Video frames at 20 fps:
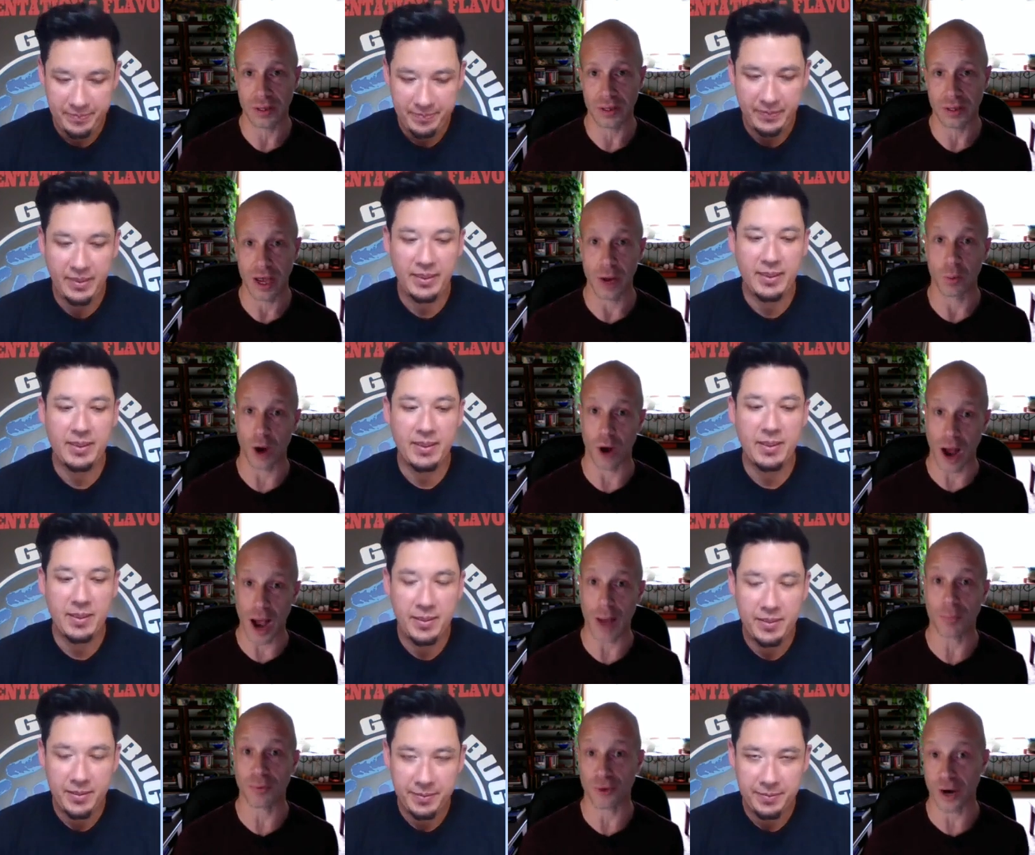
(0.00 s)
Speaker 1: and we're
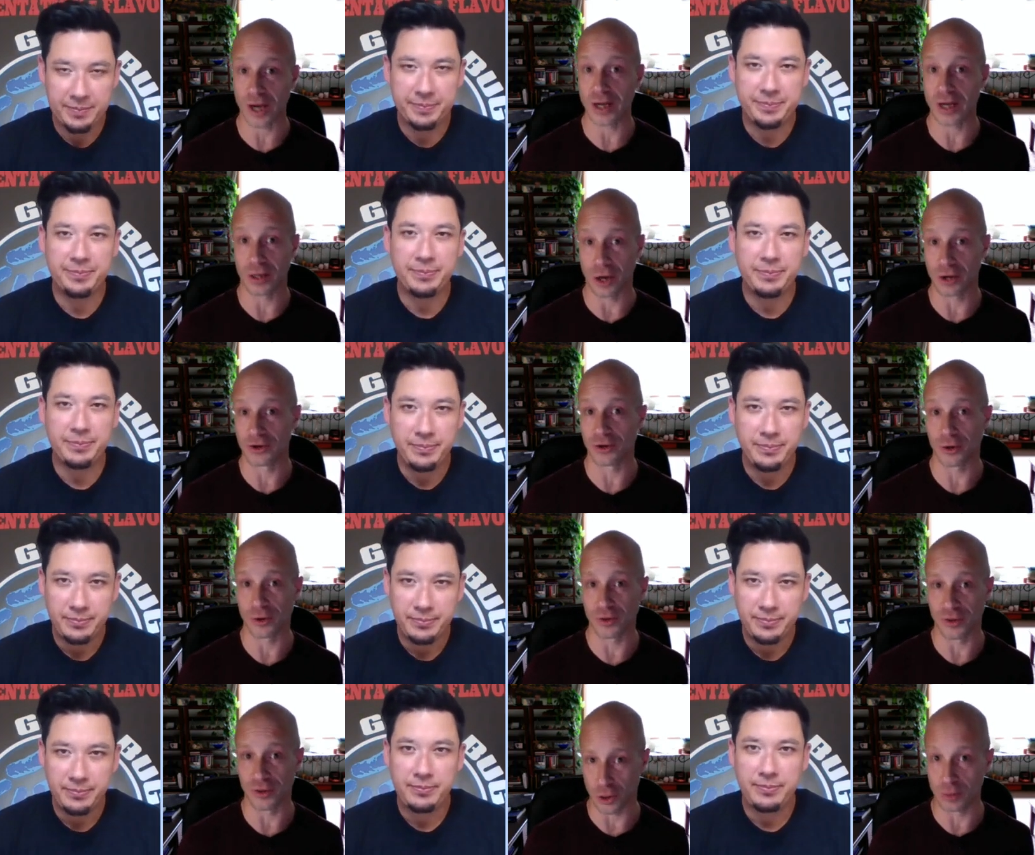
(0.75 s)
operating
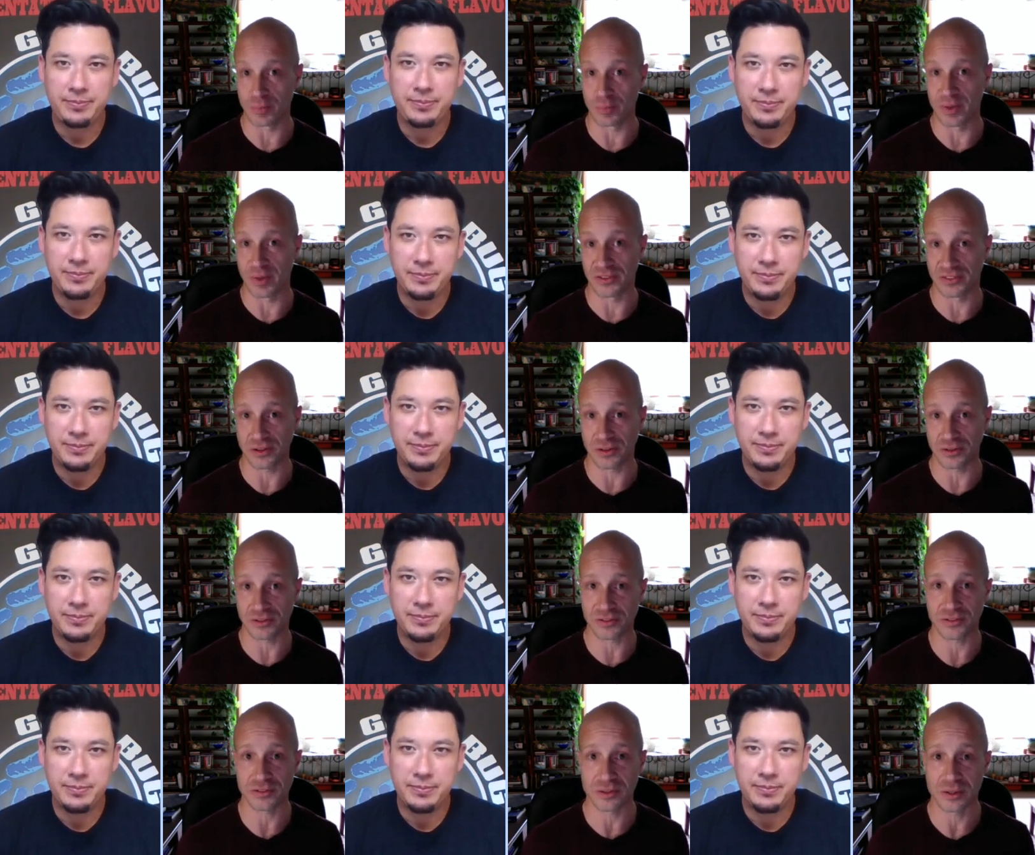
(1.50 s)
under the Good
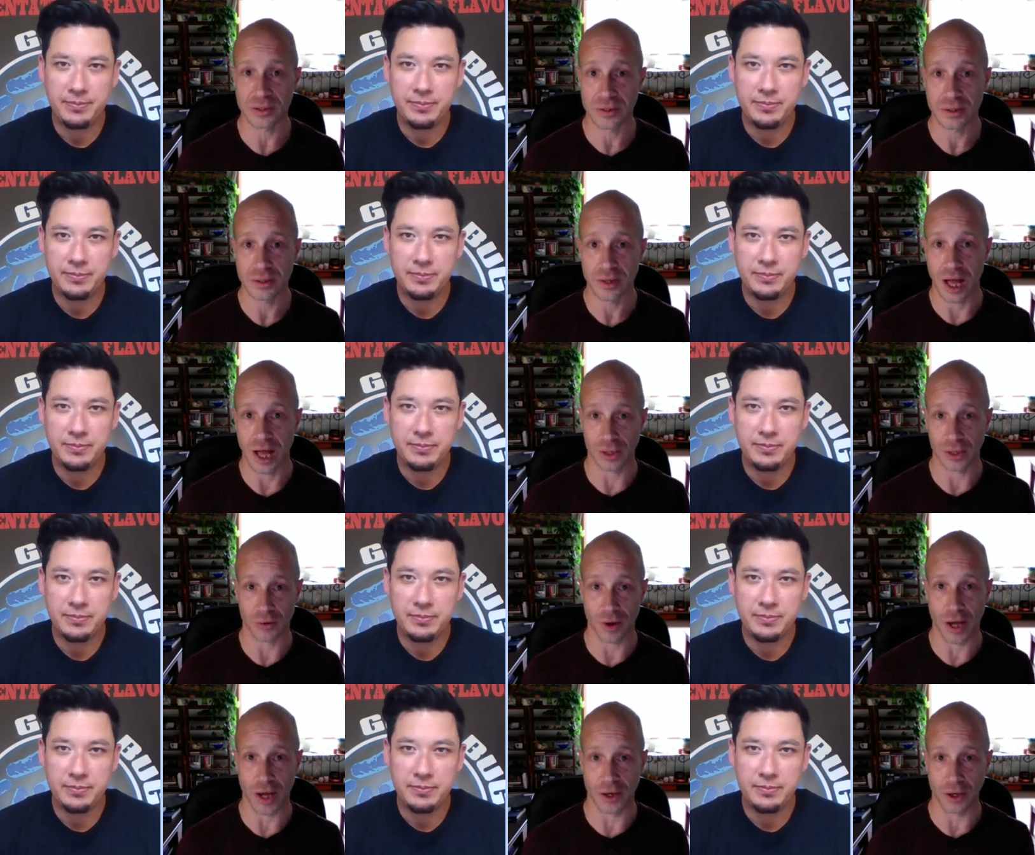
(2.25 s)
Business
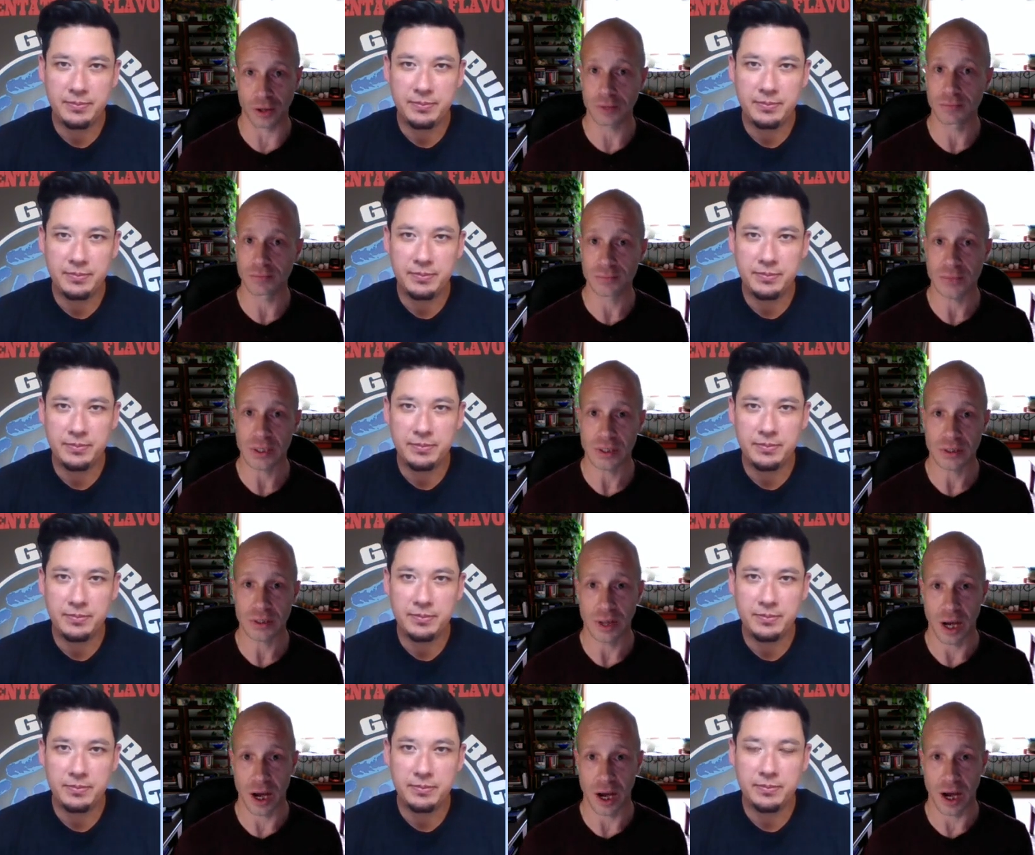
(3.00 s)
Colorado
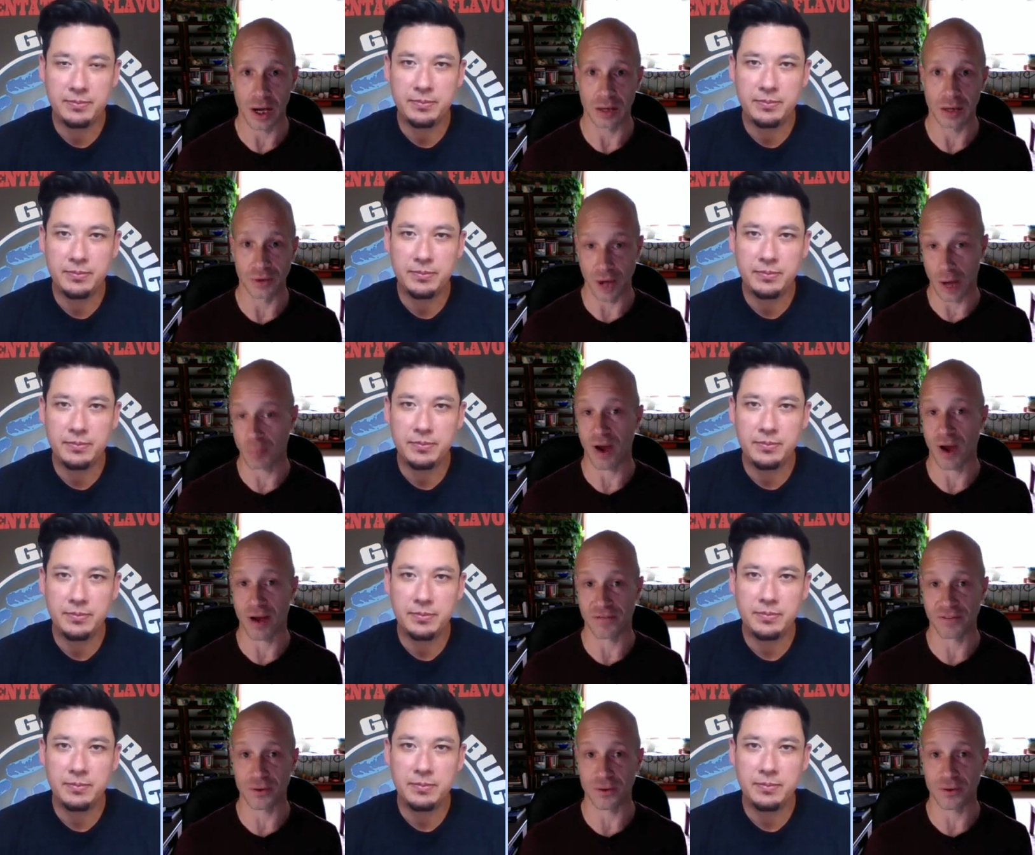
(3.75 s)
nonprofit